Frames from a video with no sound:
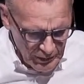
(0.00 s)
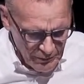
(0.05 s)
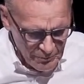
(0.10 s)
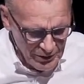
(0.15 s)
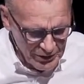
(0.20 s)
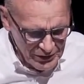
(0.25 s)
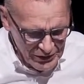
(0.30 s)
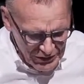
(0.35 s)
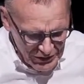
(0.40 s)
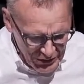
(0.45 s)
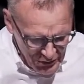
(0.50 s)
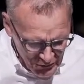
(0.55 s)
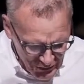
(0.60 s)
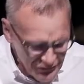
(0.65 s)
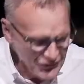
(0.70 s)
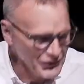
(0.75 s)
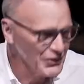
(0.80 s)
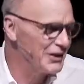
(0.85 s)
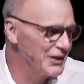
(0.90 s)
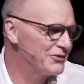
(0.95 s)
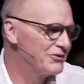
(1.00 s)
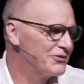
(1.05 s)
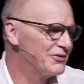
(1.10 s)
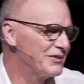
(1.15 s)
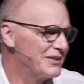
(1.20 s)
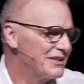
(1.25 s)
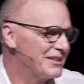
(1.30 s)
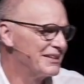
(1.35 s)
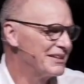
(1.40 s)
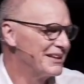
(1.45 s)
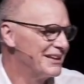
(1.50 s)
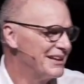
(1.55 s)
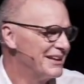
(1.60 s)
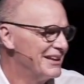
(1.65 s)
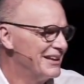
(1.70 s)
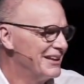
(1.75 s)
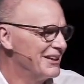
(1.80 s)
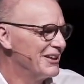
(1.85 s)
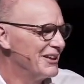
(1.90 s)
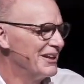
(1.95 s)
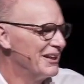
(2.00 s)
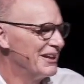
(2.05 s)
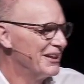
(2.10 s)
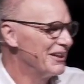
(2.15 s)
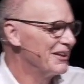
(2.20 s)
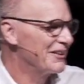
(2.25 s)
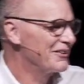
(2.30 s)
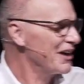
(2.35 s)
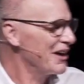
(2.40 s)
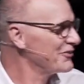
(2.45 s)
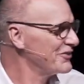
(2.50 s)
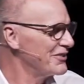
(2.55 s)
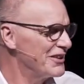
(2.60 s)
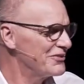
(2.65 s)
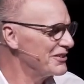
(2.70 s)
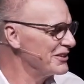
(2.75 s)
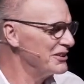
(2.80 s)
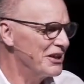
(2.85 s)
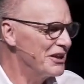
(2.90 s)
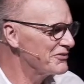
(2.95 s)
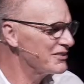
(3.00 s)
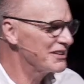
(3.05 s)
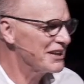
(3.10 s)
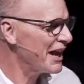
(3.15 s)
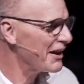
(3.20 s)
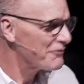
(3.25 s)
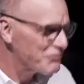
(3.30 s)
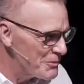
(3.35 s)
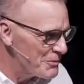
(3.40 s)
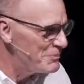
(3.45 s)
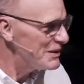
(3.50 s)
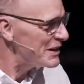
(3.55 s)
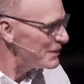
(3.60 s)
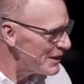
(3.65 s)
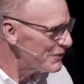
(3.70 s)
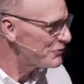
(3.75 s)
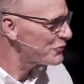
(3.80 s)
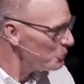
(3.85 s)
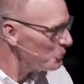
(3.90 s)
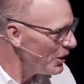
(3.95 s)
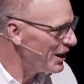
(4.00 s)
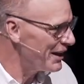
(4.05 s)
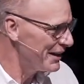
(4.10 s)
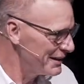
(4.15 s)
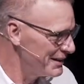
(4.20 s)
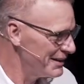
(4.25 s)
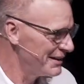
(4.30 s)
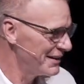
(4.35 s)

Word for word: But notice this God says it doesn't have to be this way.